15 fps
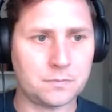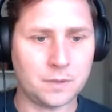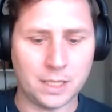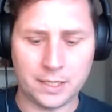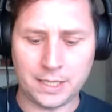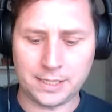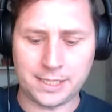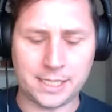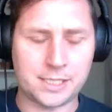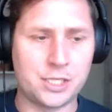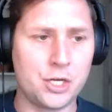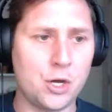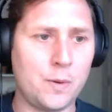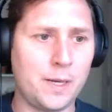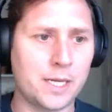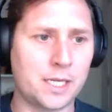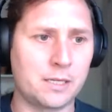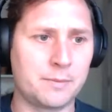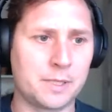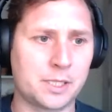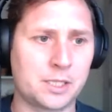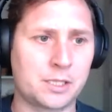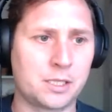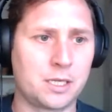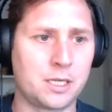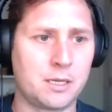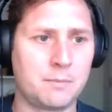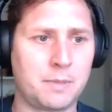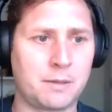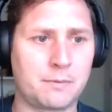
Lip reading: that takes no arguments but